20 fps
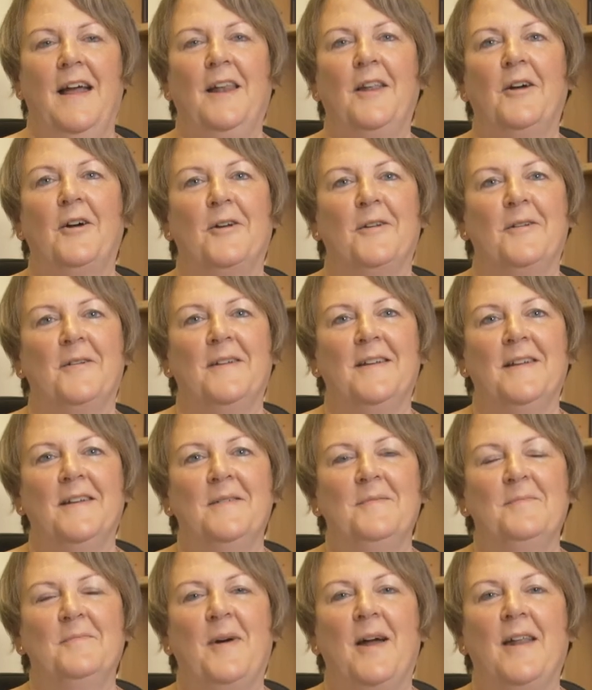Hello,
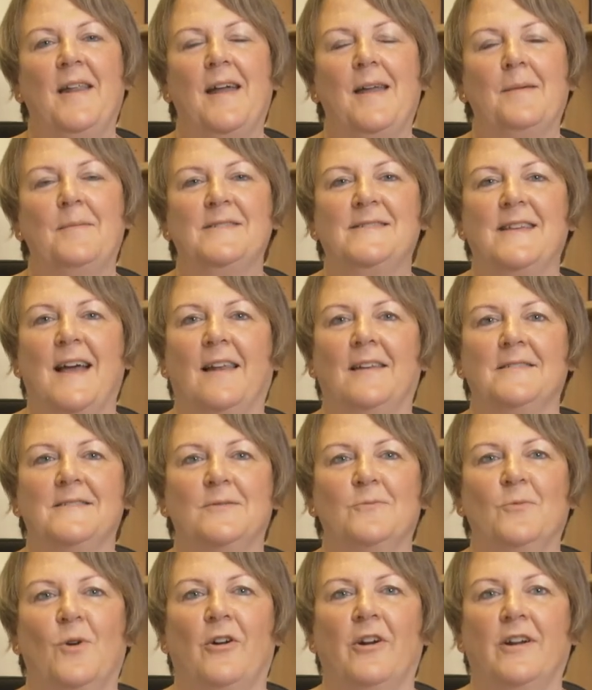my name is
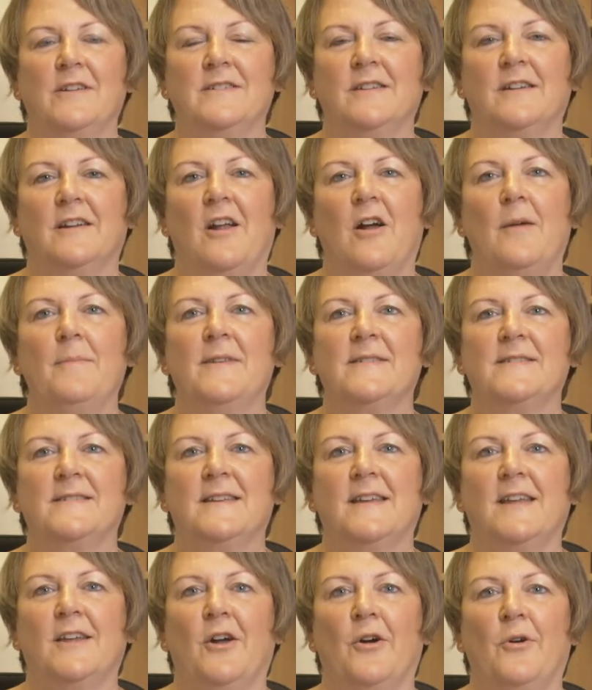Alison Warrington and I'm the
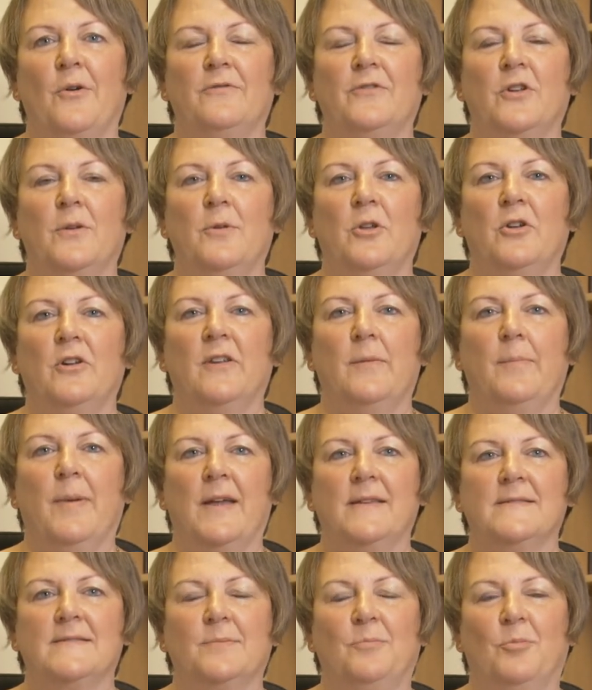CEO of Community
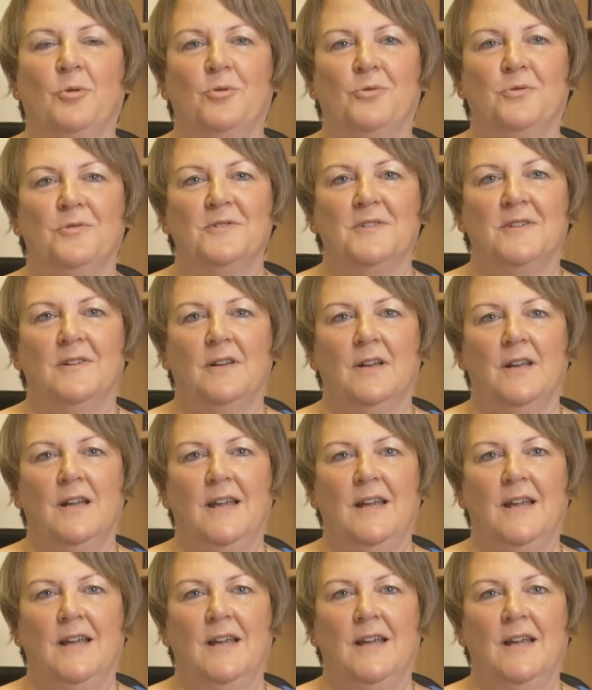Based Support.